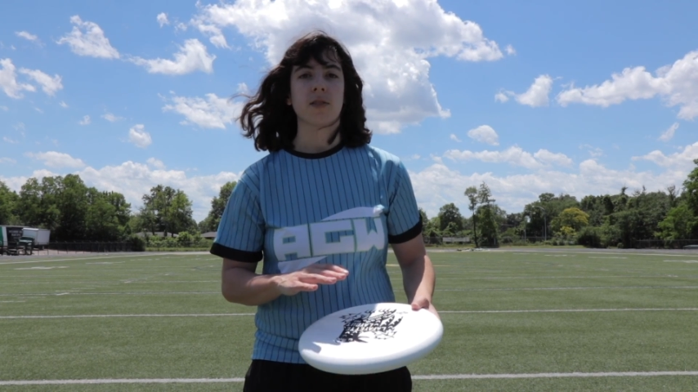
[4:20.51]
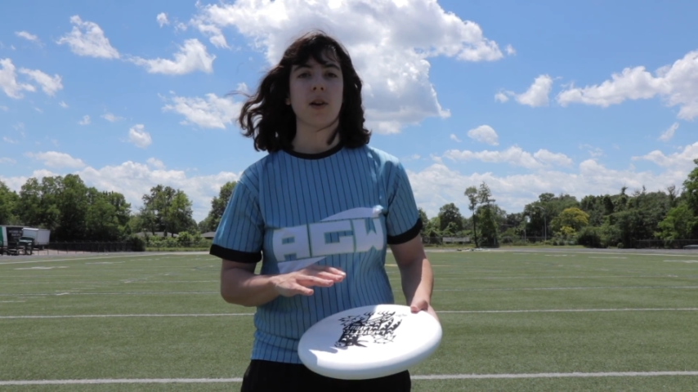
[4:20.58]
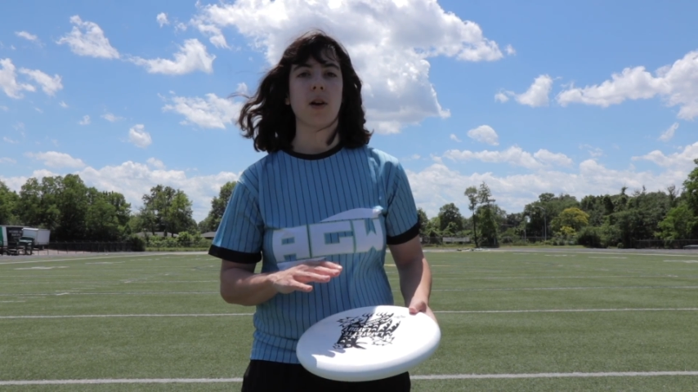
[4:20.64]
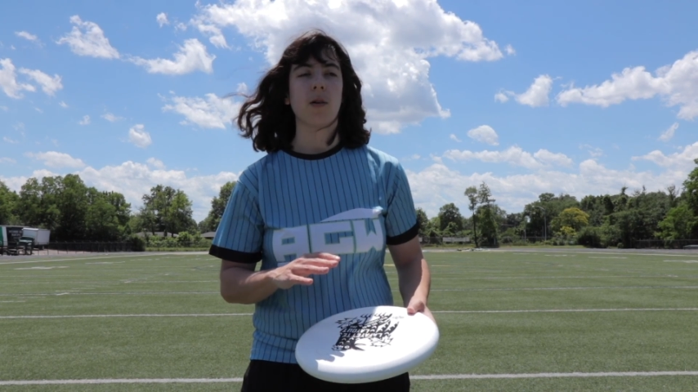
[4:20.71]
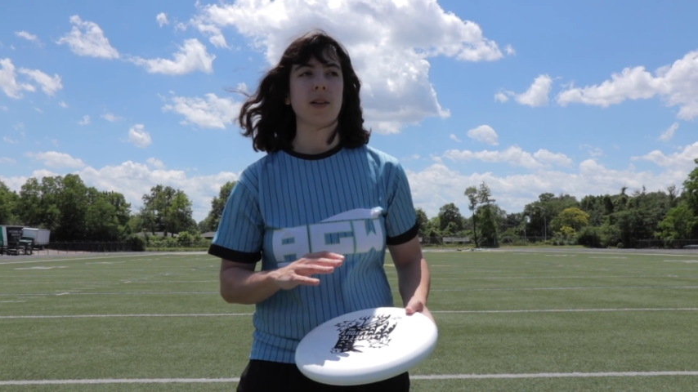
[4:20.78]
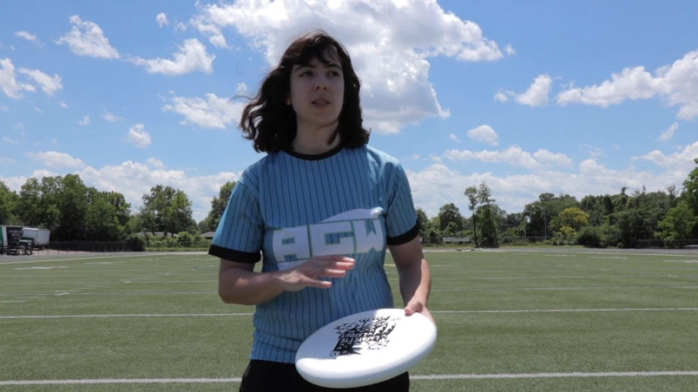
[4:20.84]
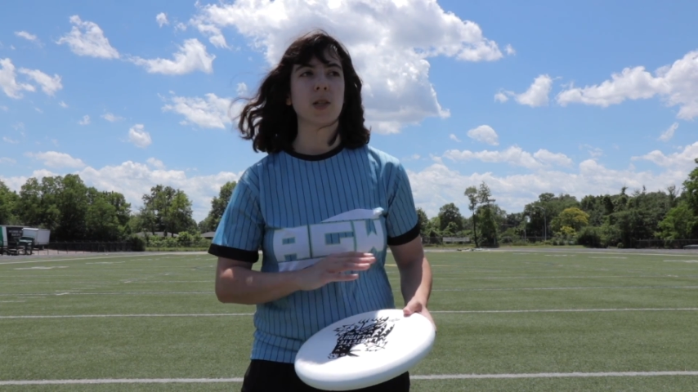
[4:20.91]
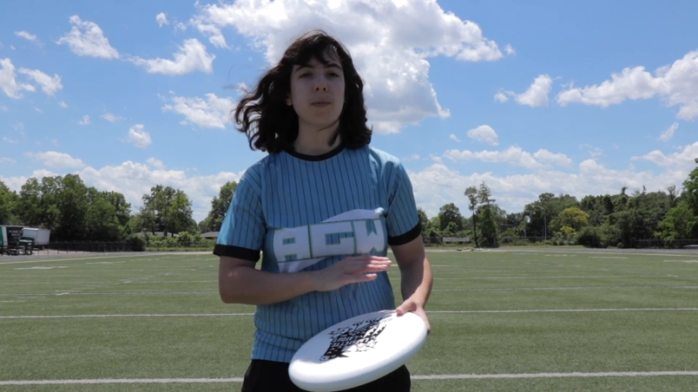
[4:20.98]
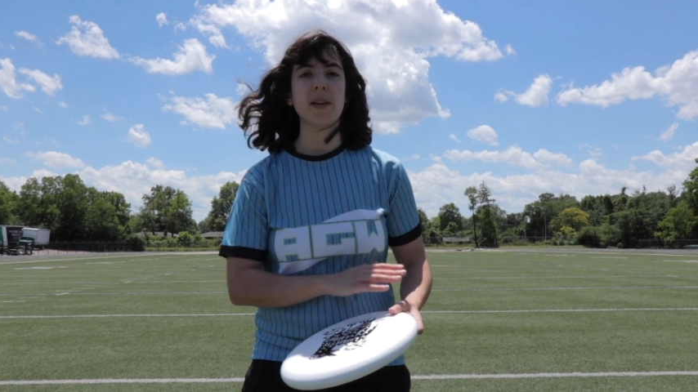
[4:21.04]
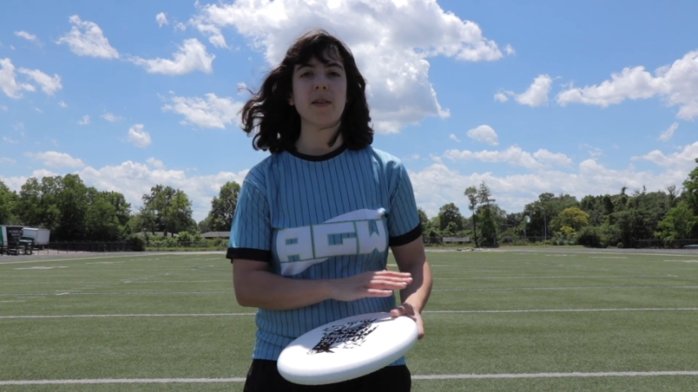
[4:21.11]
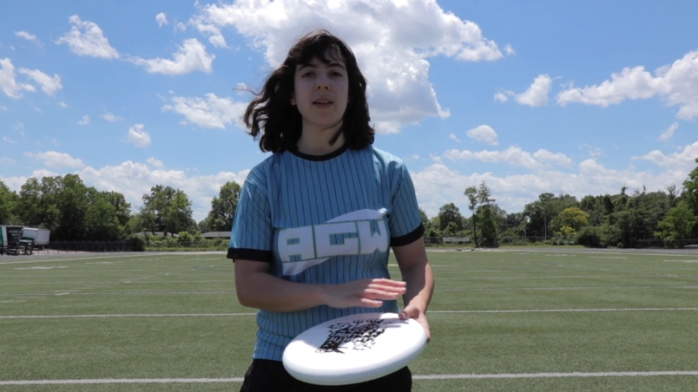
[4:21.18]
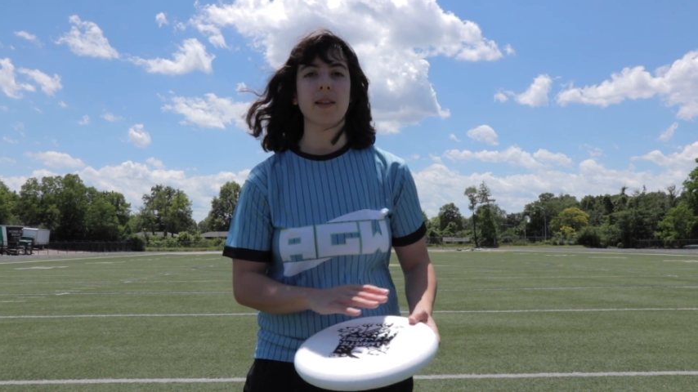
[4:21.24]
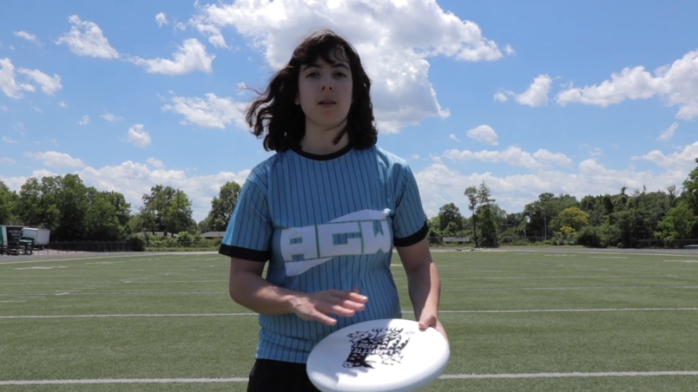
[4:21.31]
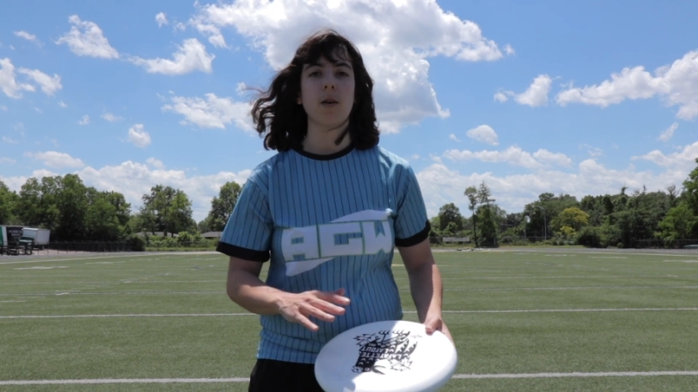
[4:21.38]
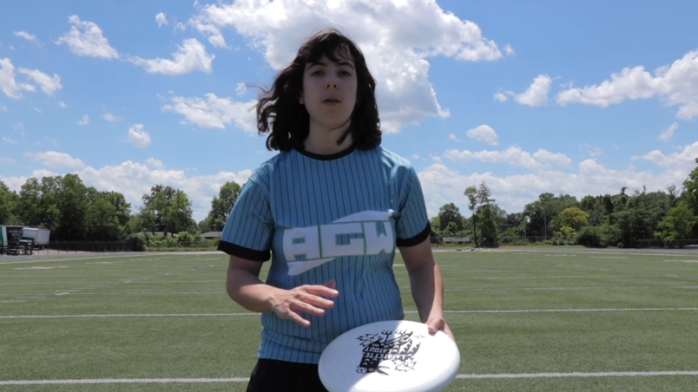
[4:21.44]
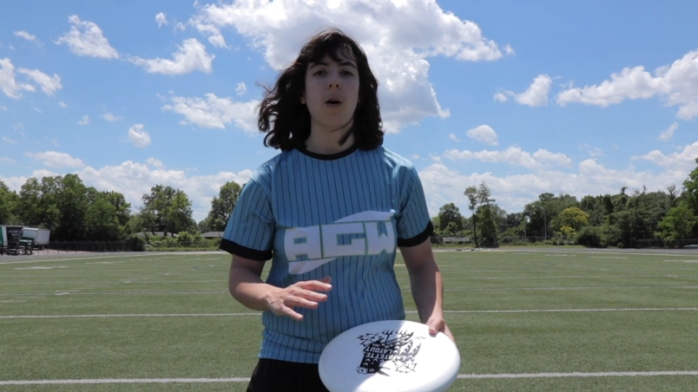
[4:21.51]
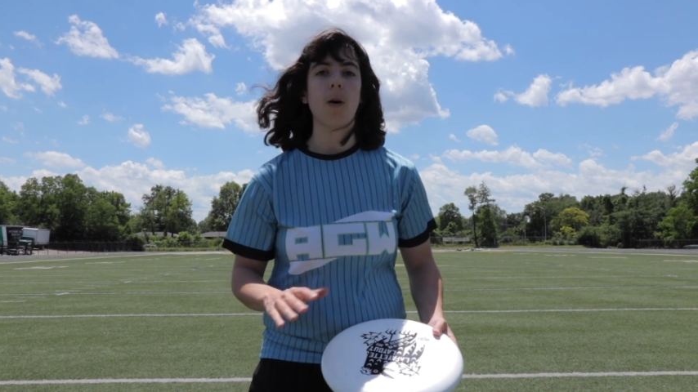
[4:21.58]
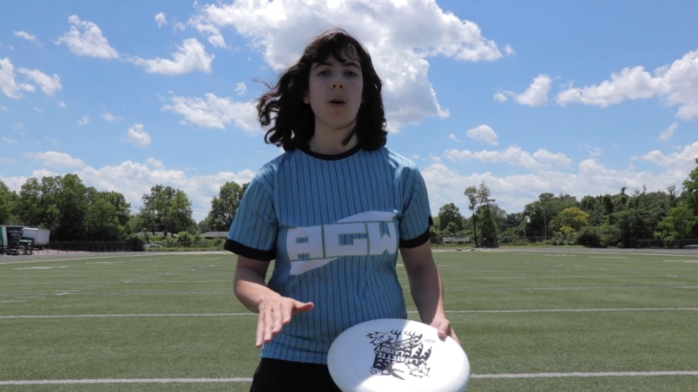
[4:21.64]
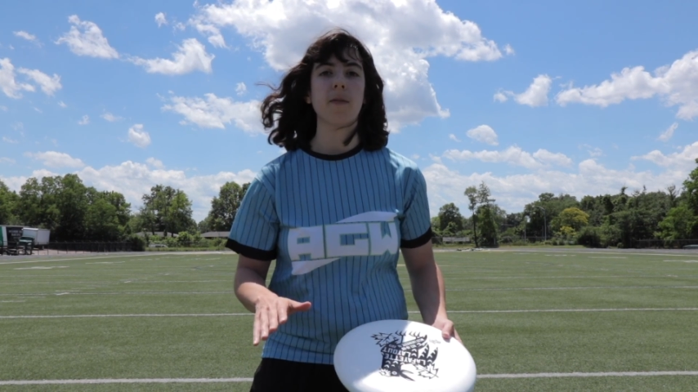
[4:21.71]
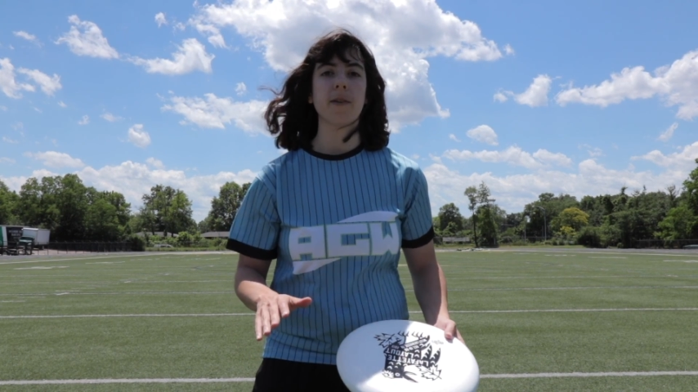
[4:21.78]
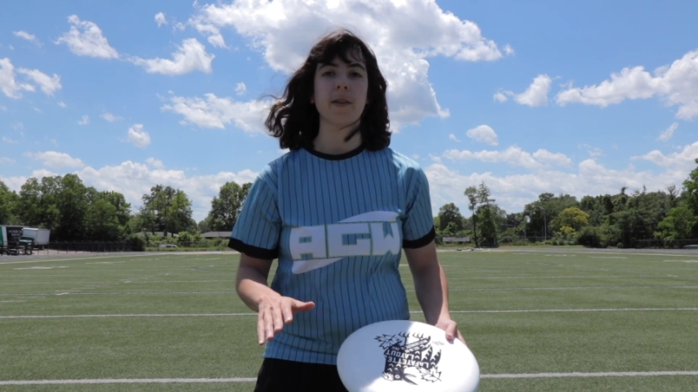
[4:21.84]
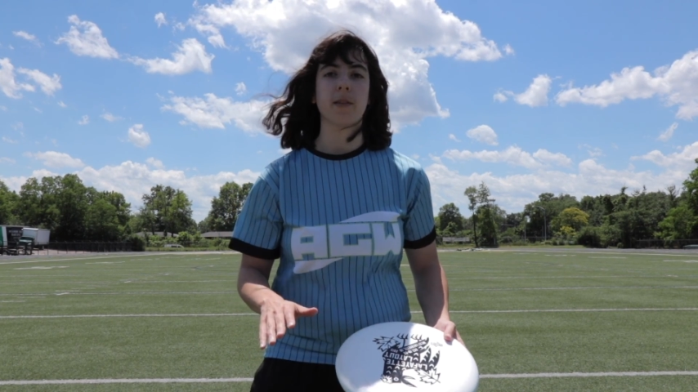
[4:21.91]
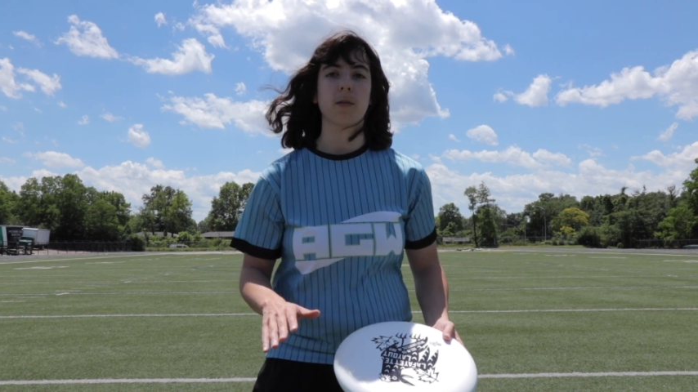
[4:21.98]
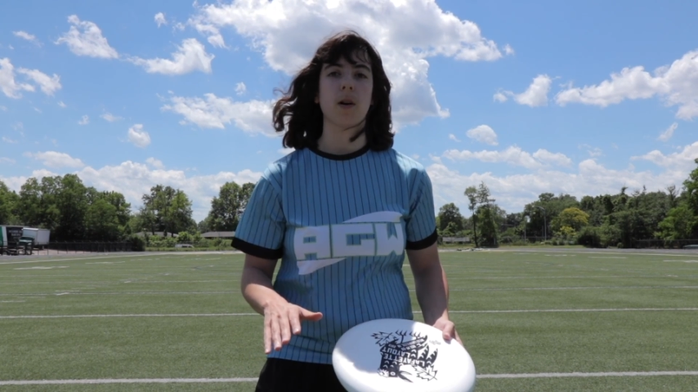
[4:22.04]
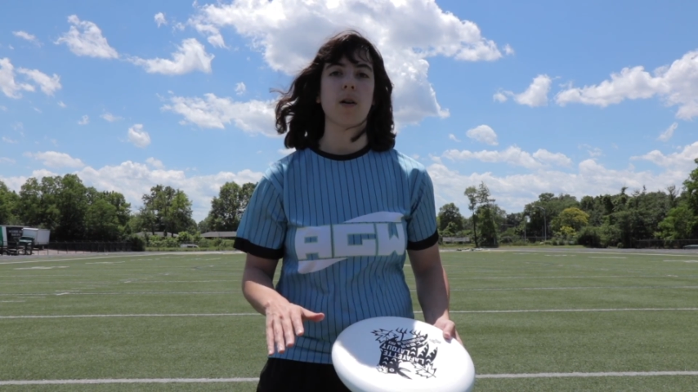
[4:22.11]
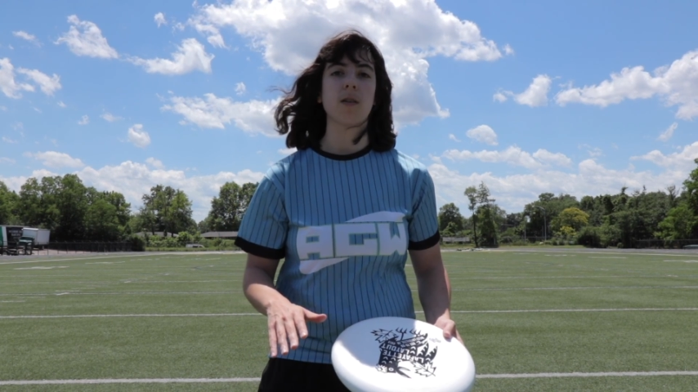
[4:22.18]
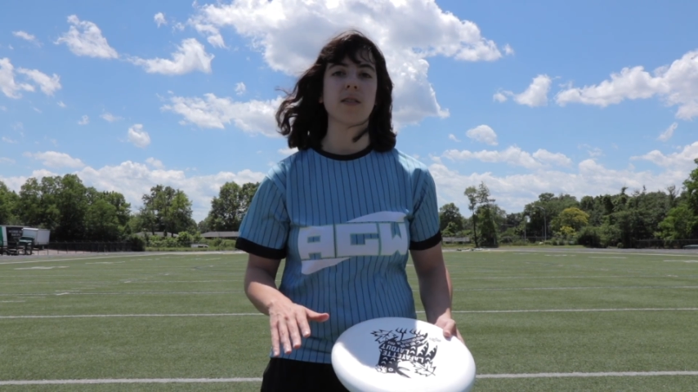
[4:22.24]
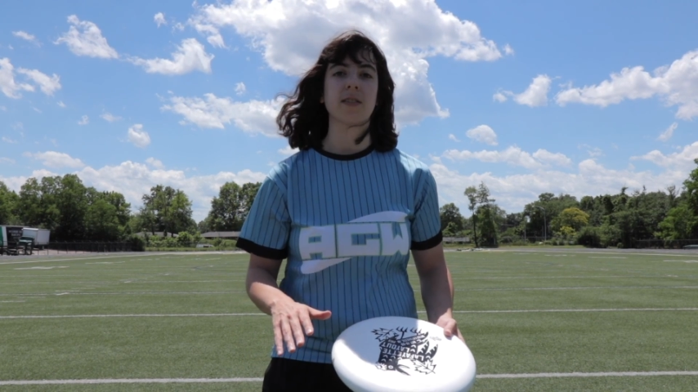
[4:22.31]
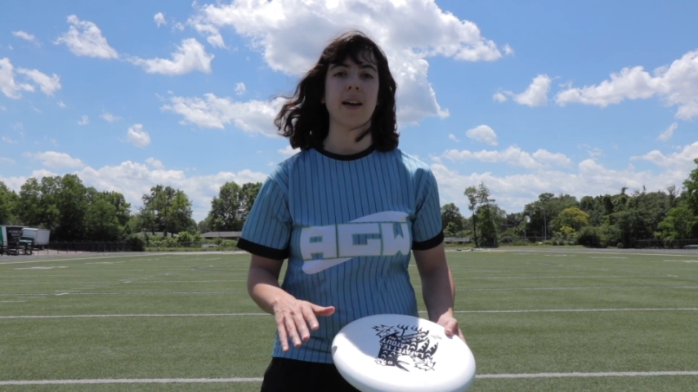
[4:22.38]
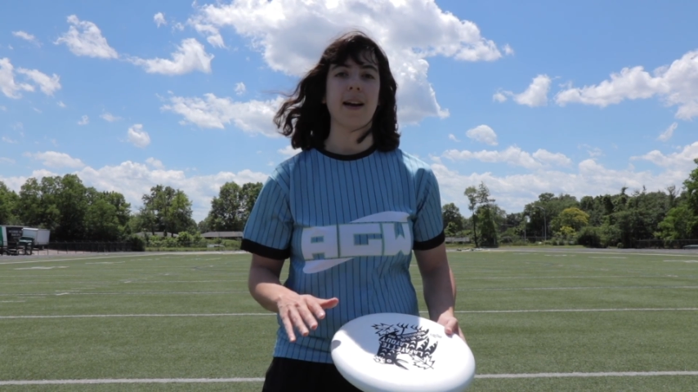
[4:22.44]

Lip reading: So assuming you can throw all of your throws